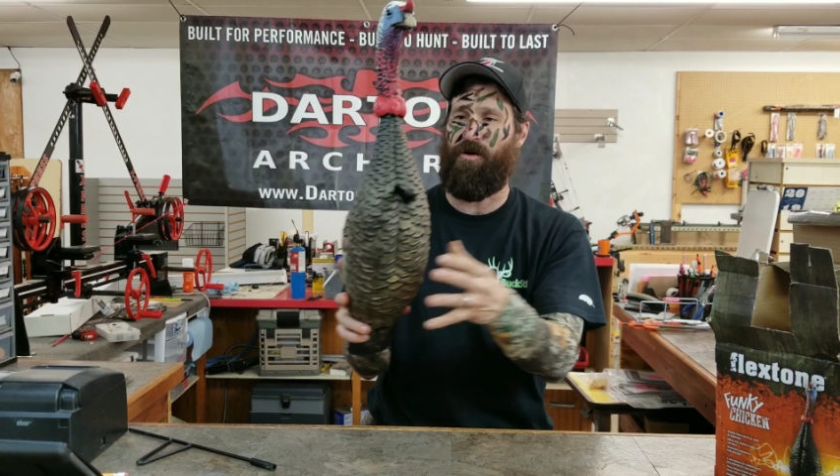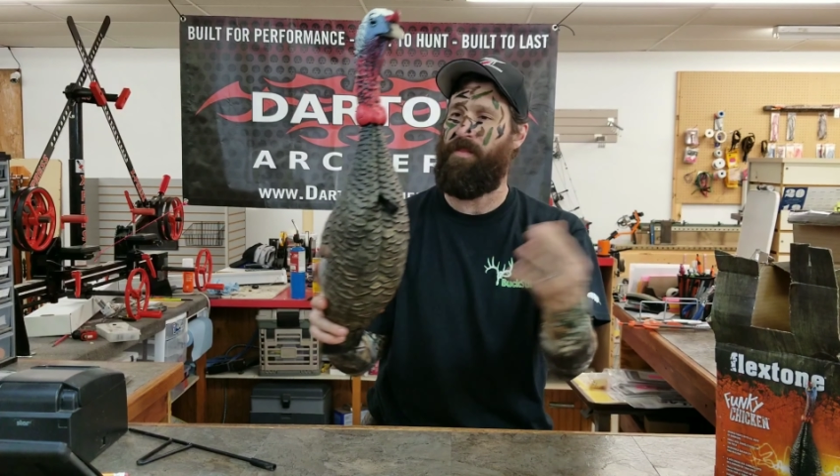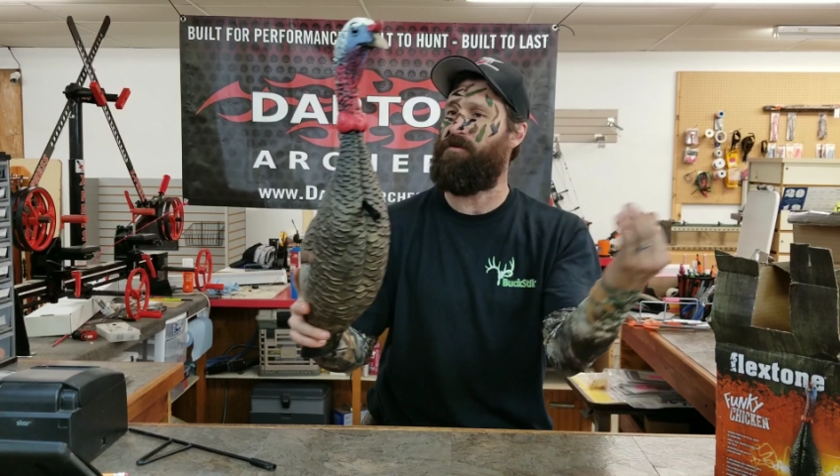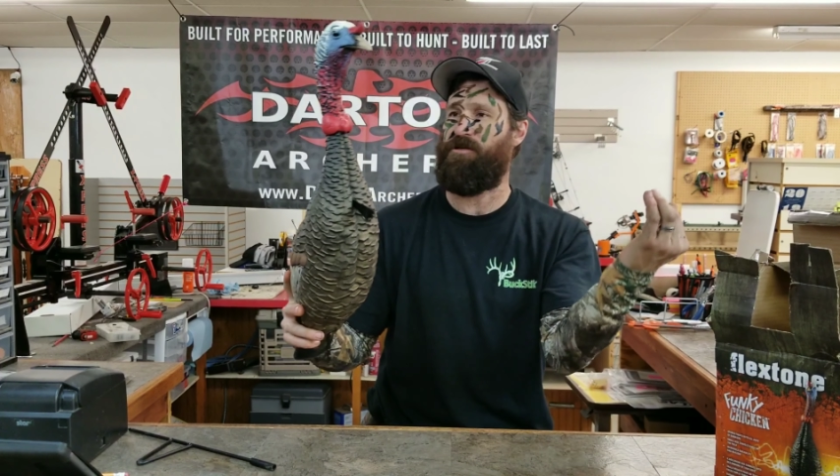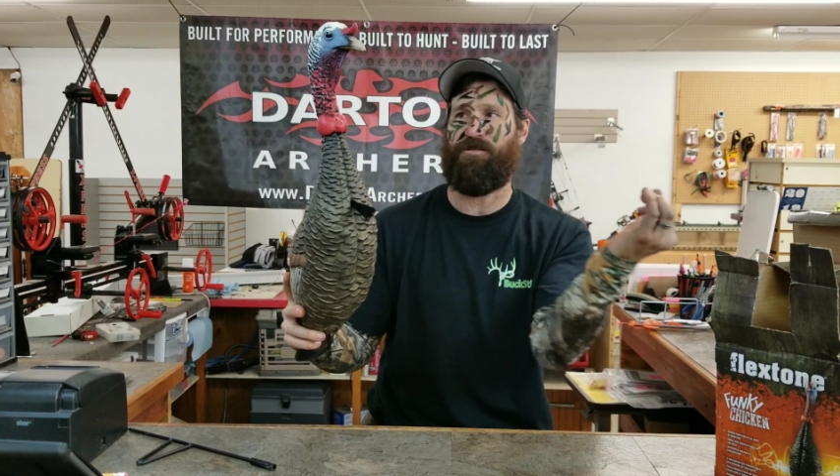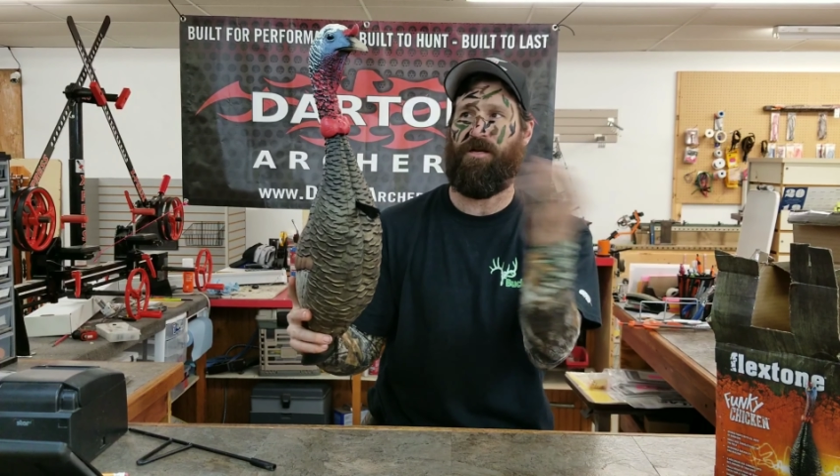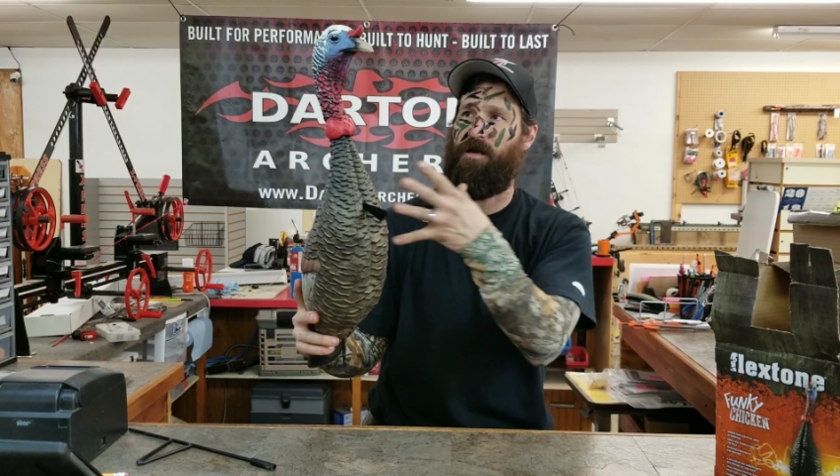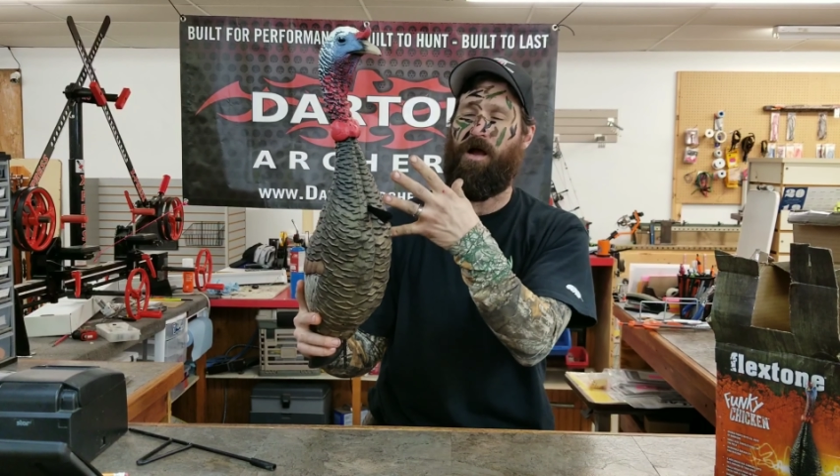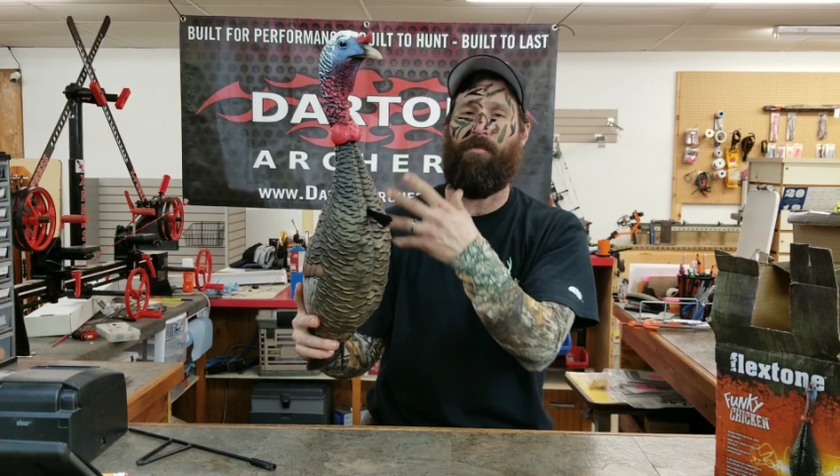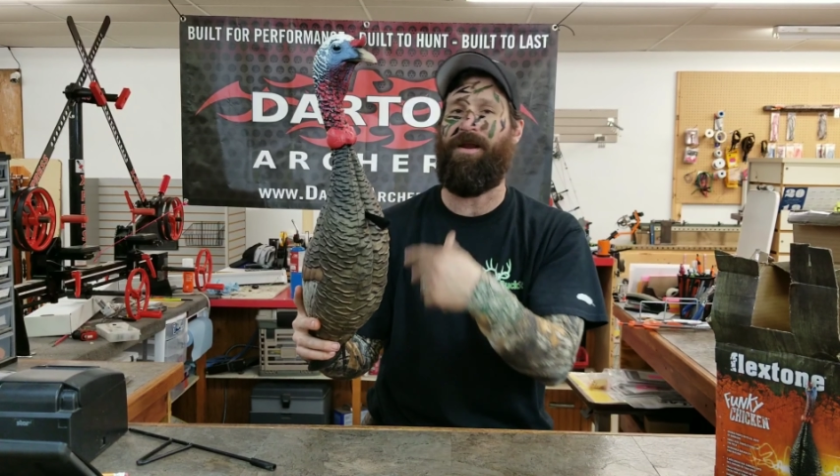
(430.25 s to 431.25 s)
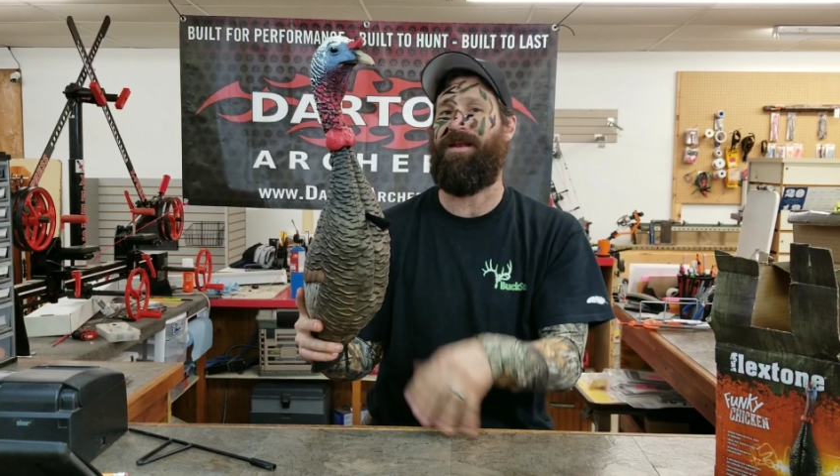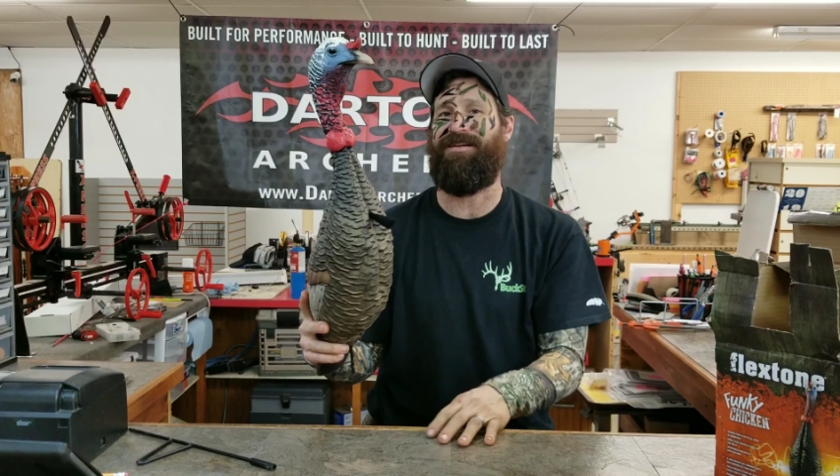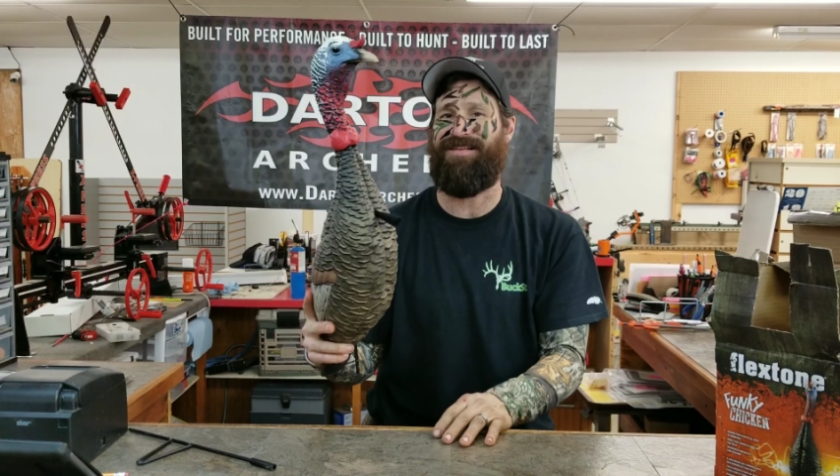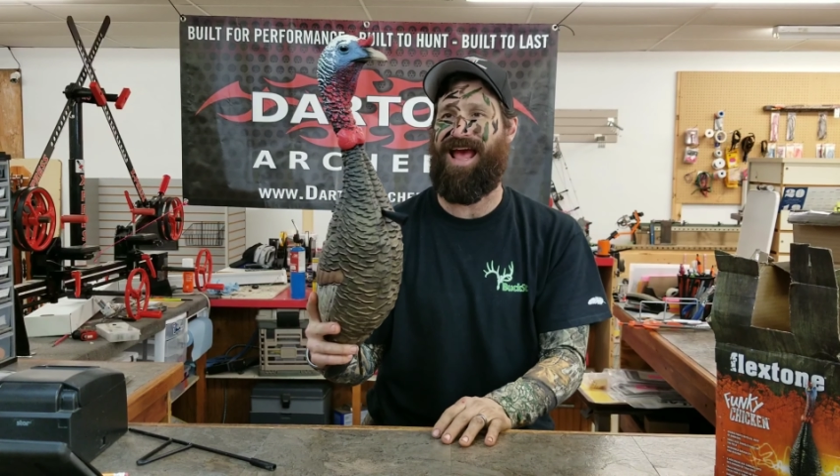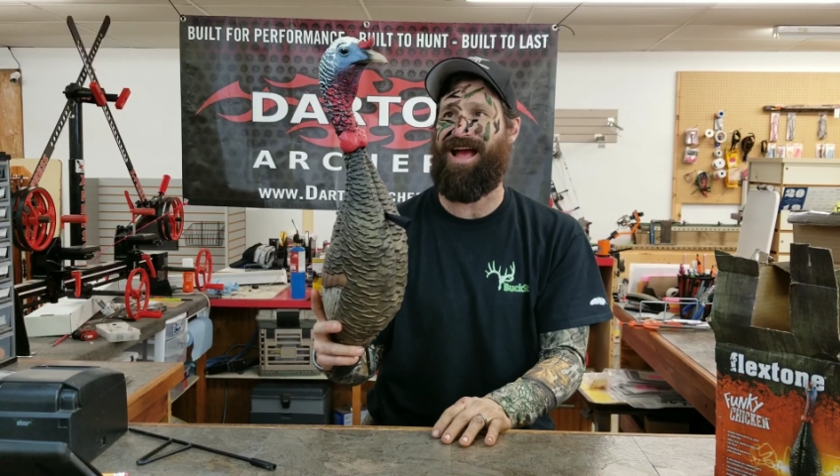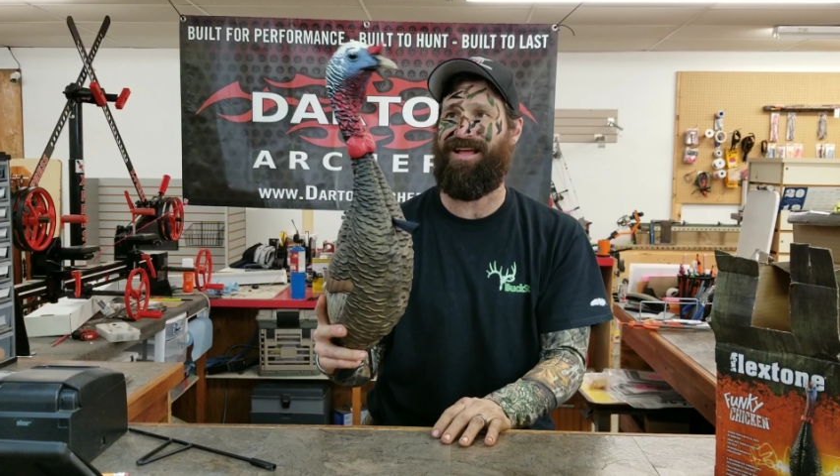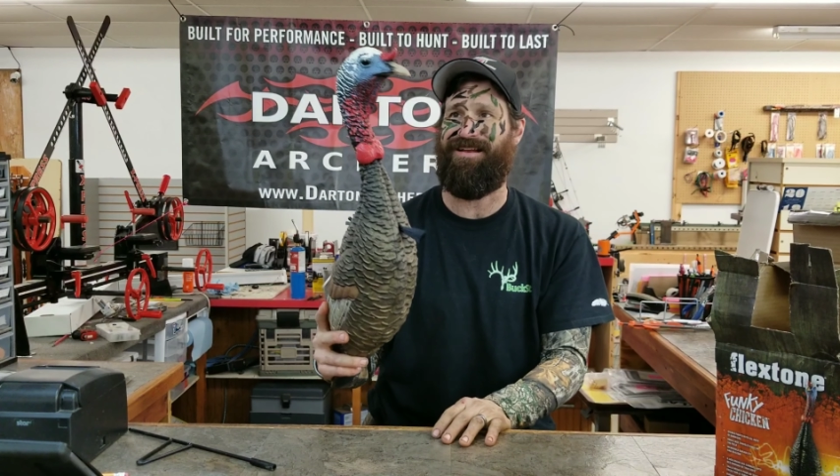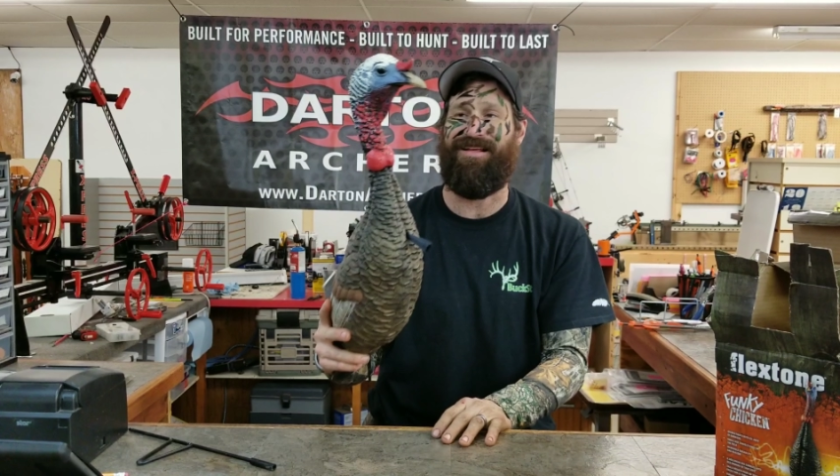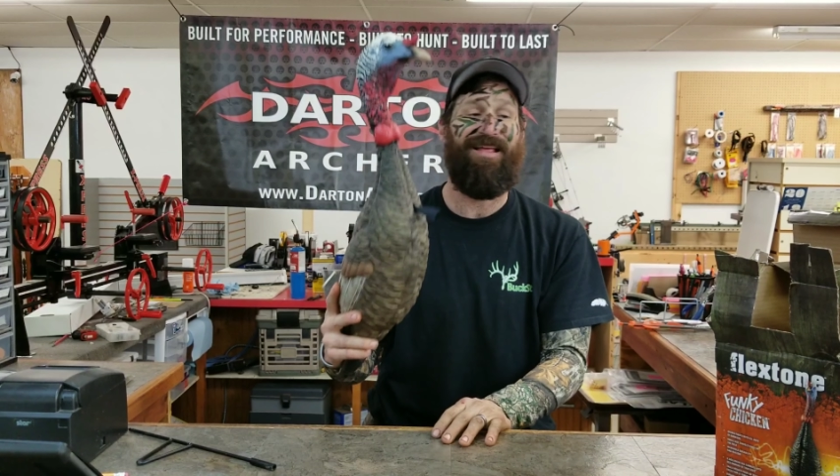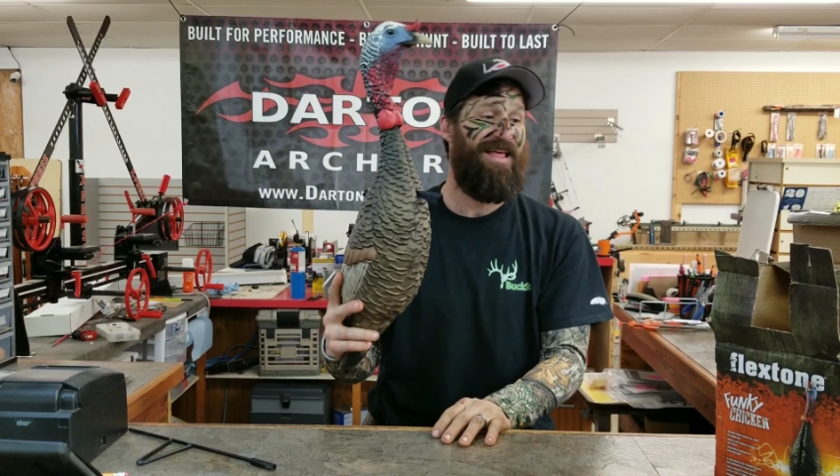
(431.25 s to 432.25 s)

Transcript: and they're just going to come in and attack it.